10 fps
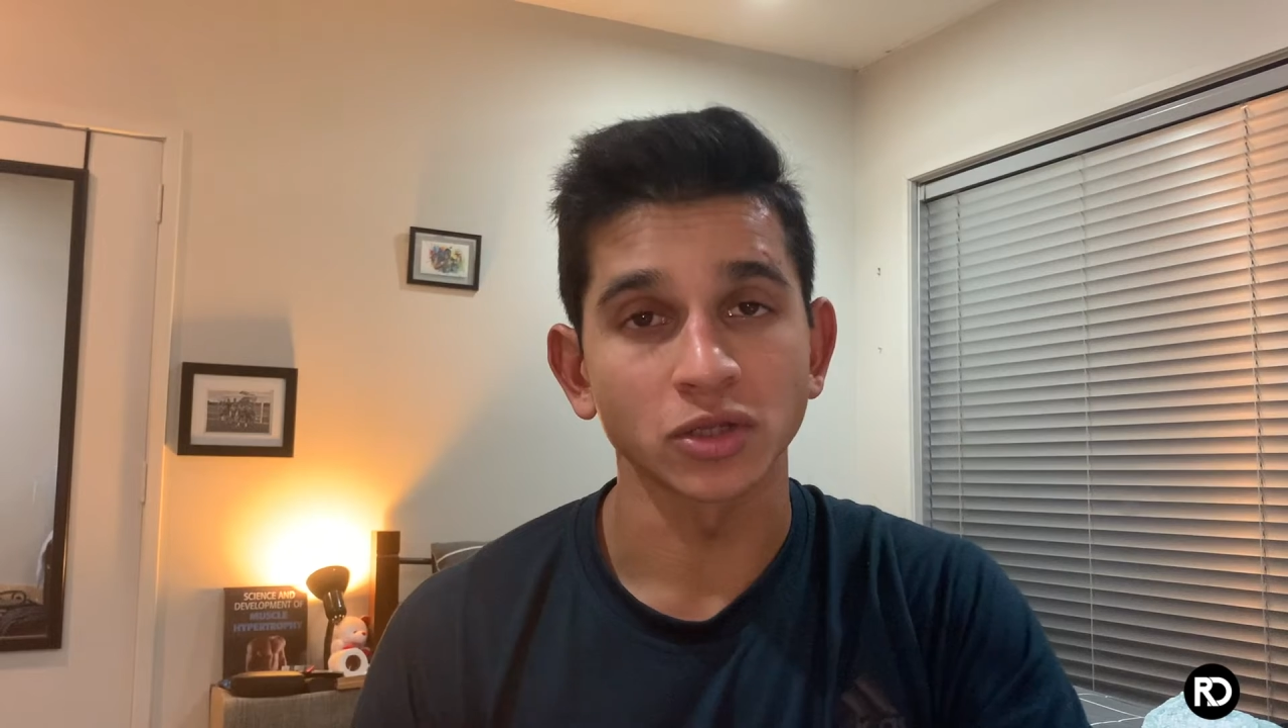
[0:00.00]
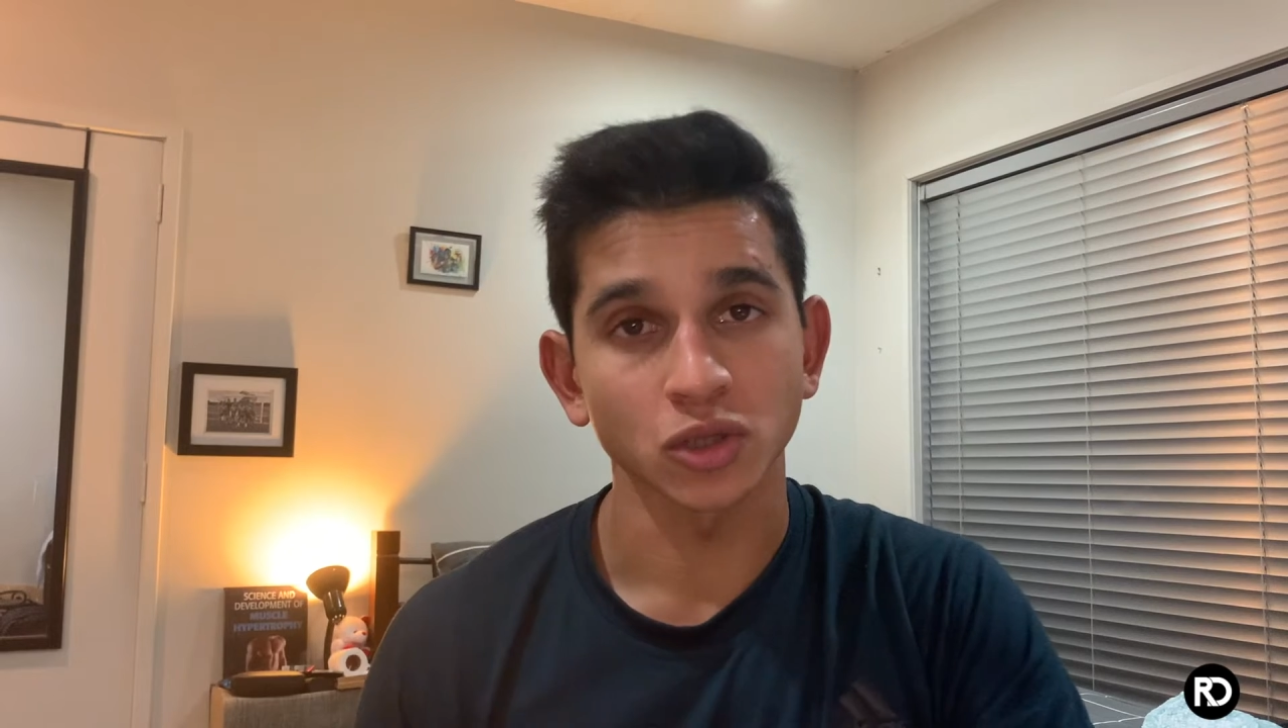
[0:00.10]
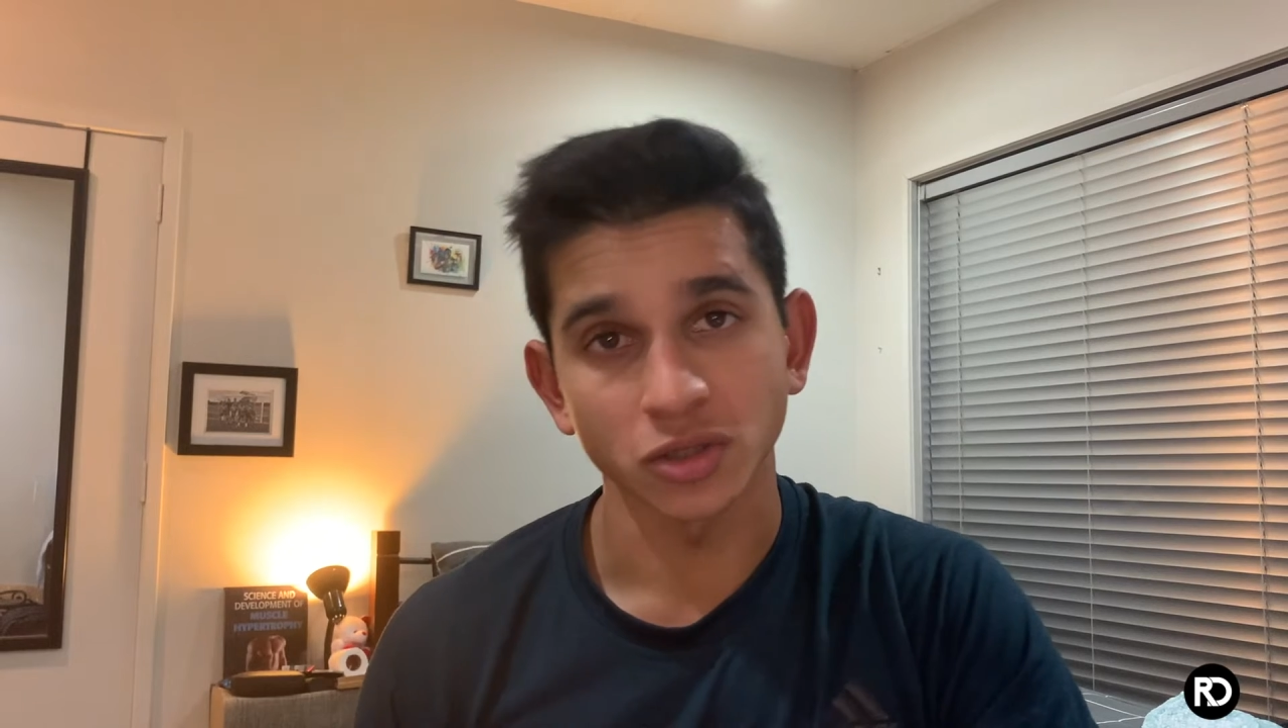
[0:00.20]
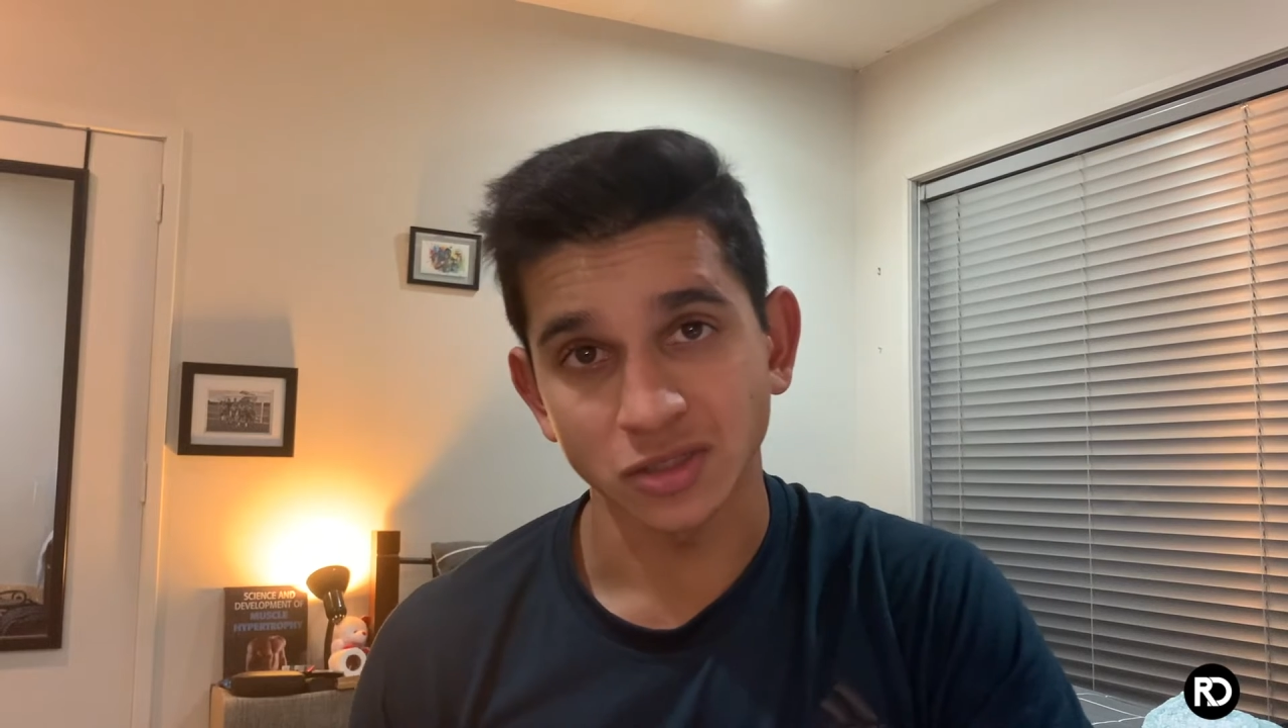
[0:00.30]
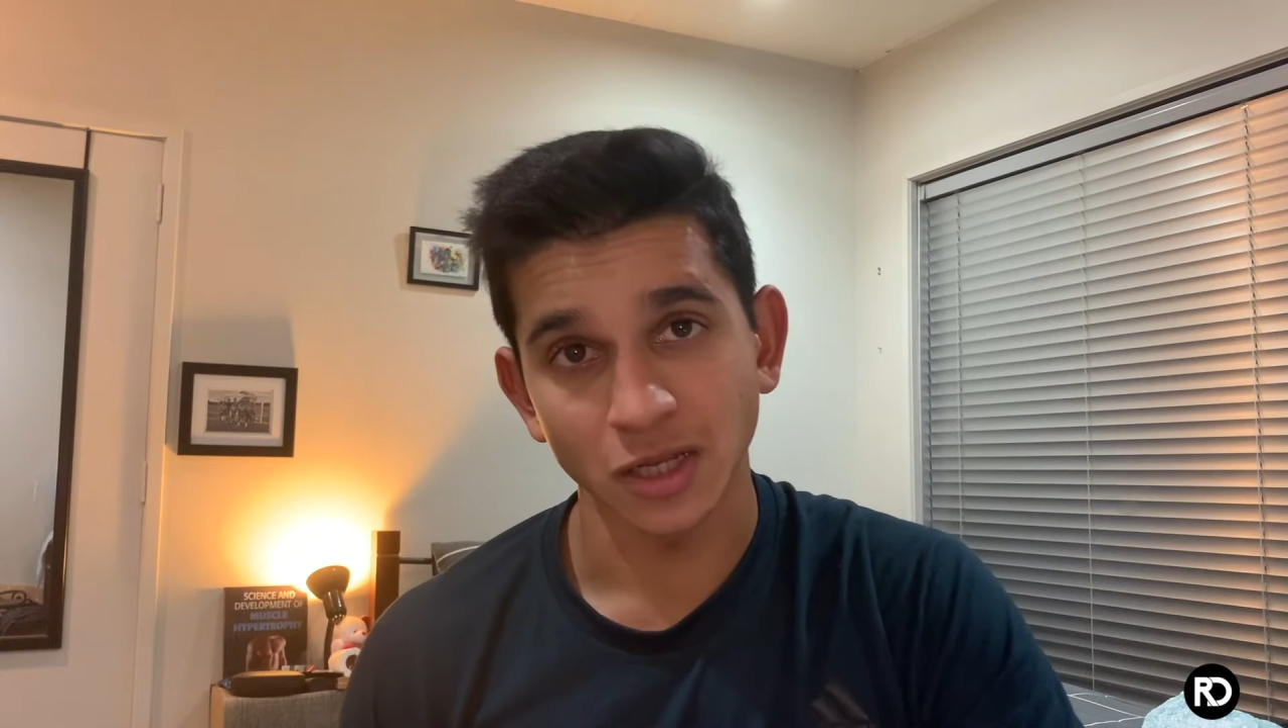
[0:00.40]

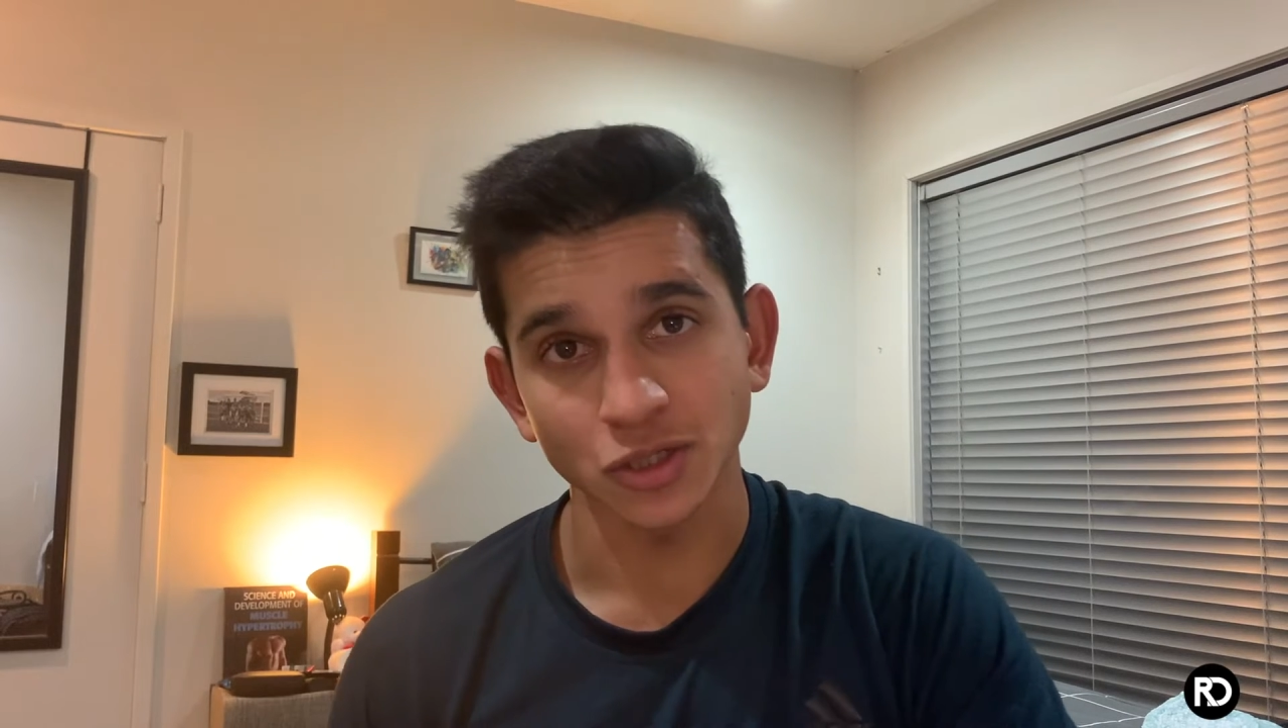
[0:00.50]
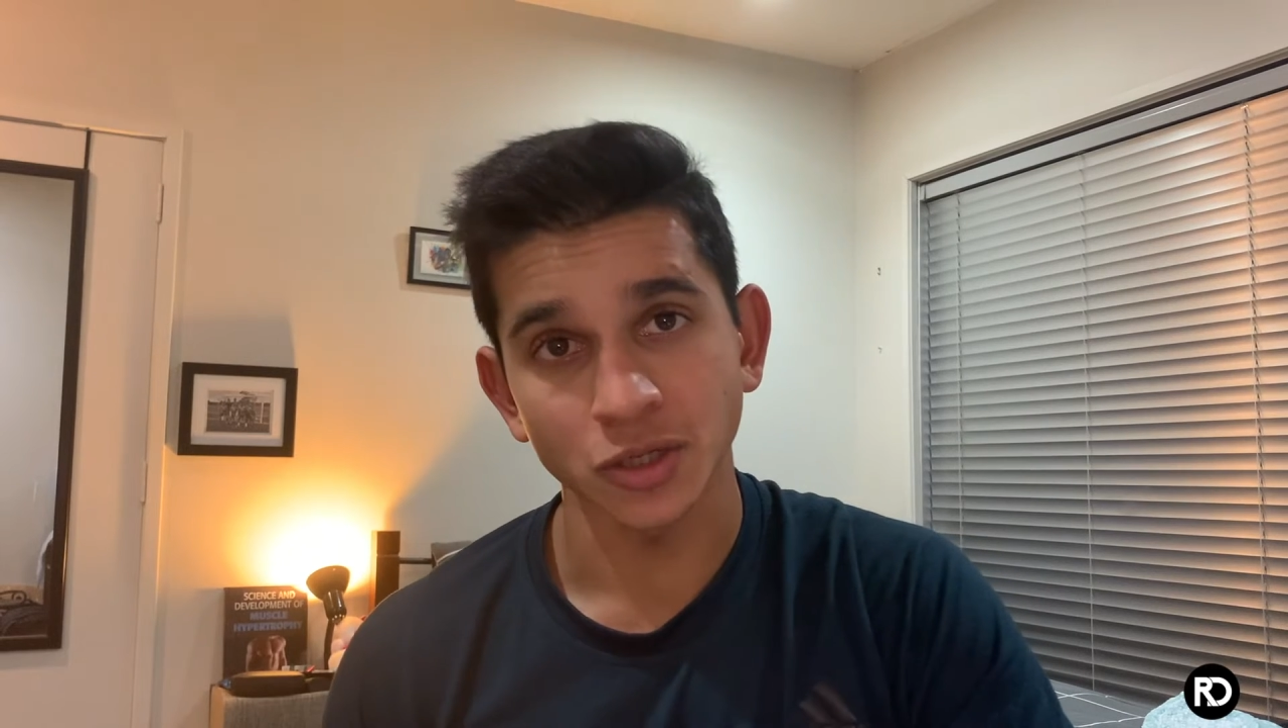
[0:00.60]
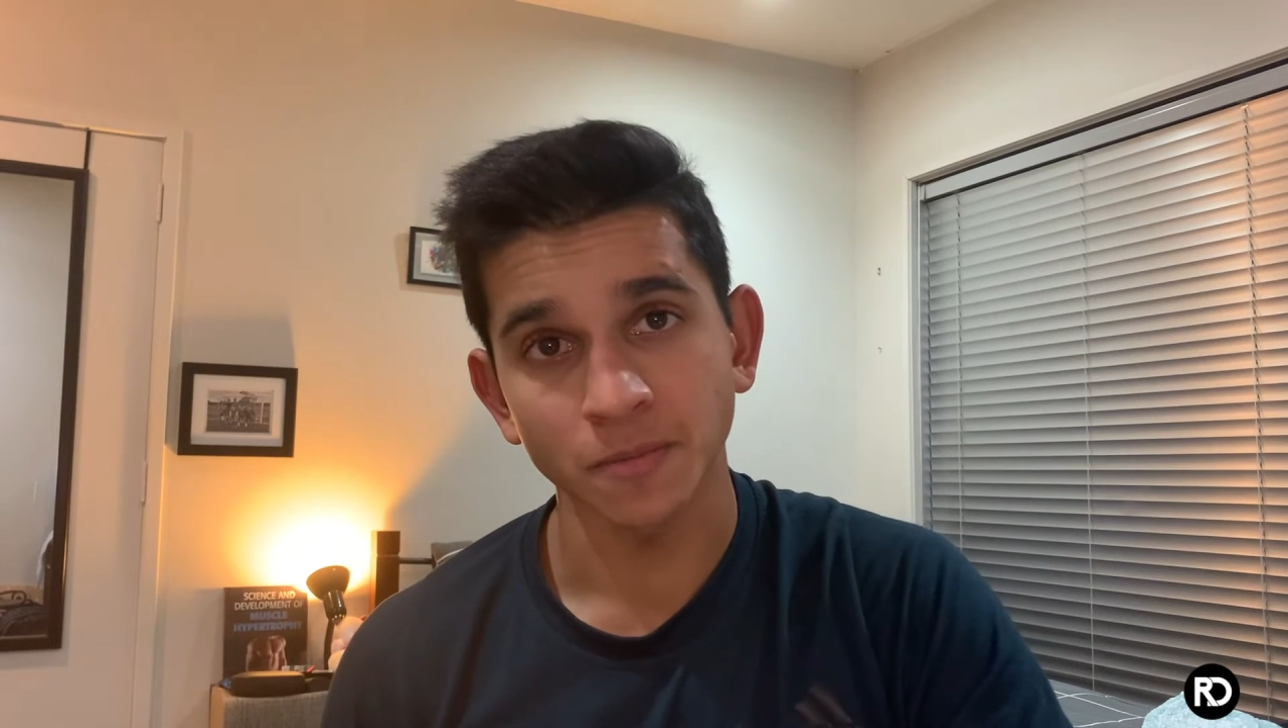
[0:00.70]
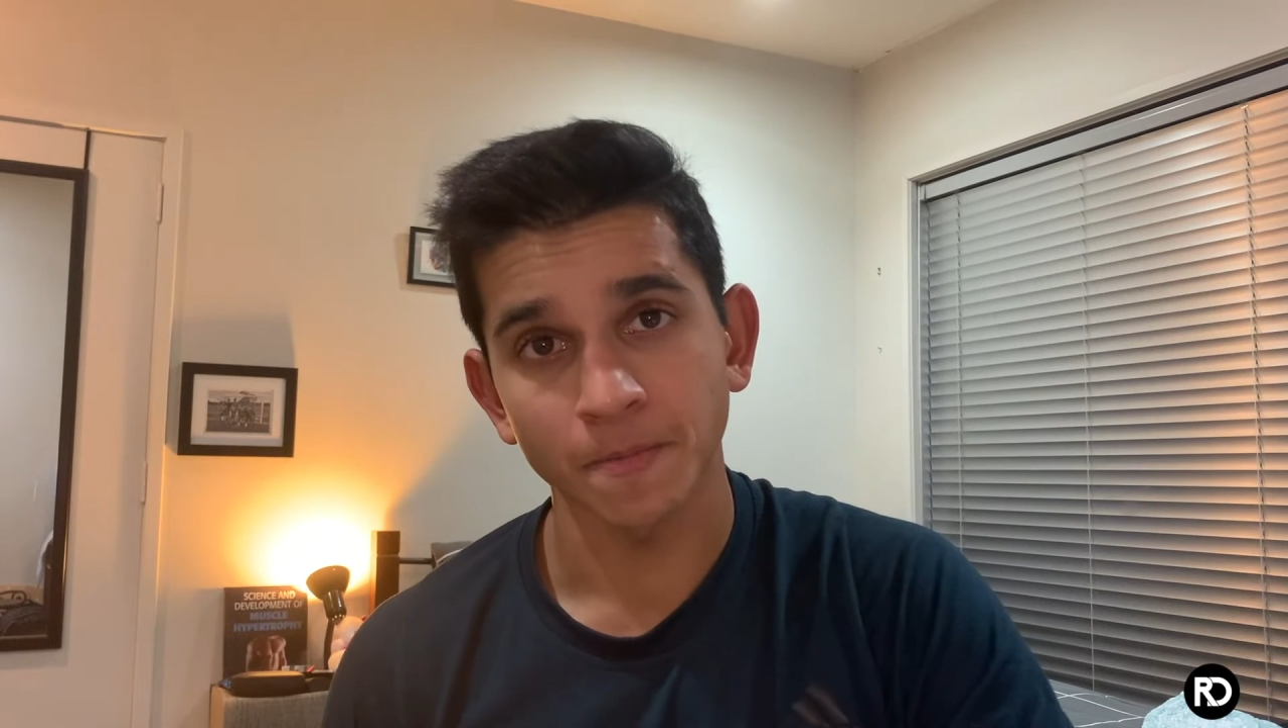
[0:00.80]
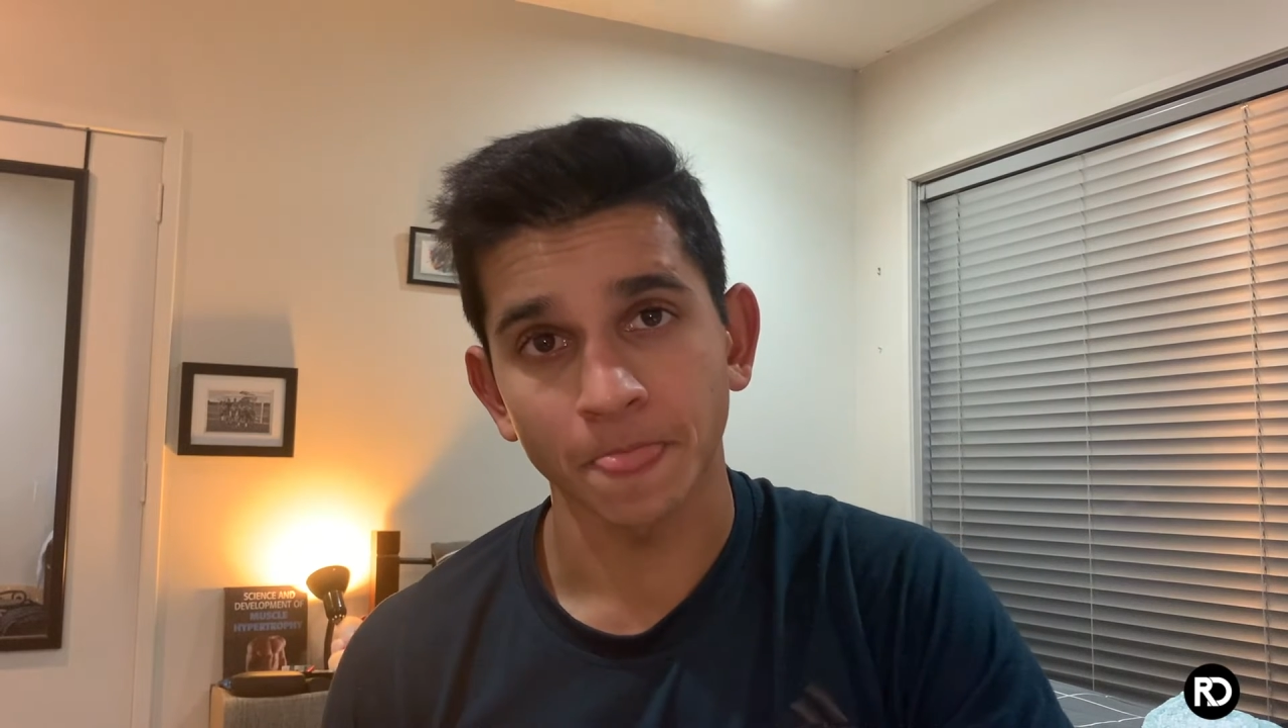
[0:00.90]
enjoyed the
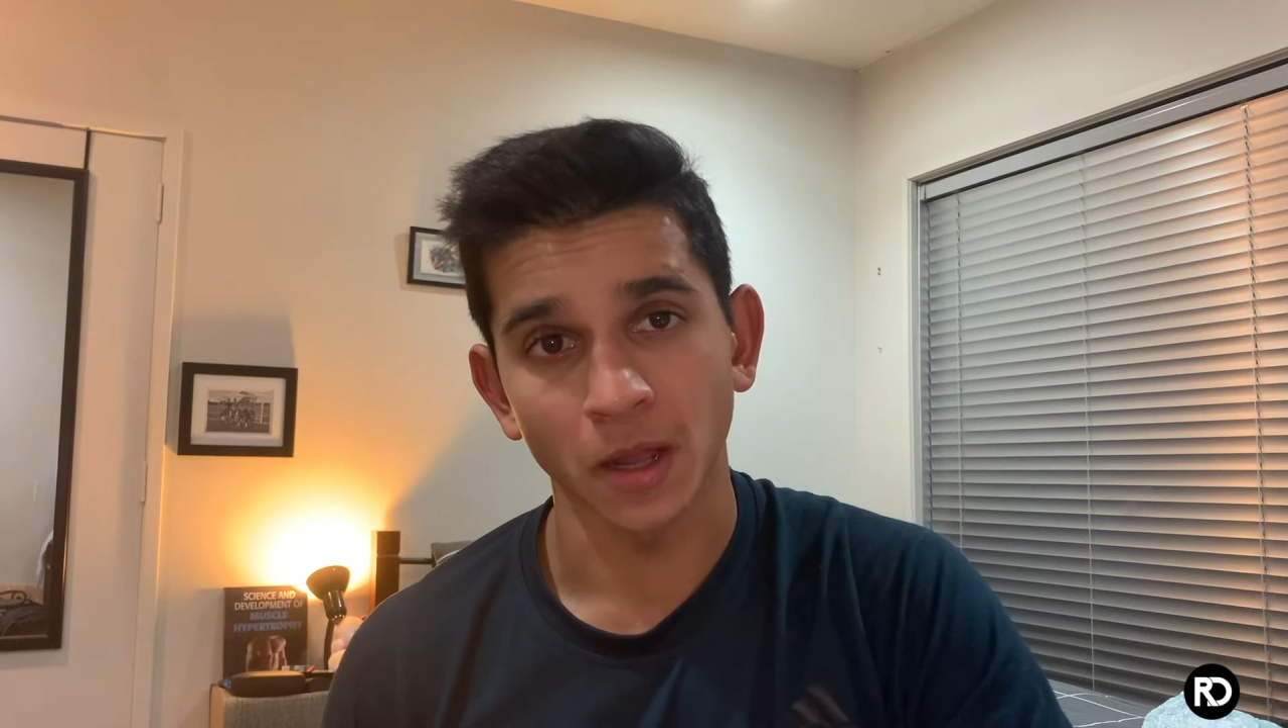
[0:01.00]
session,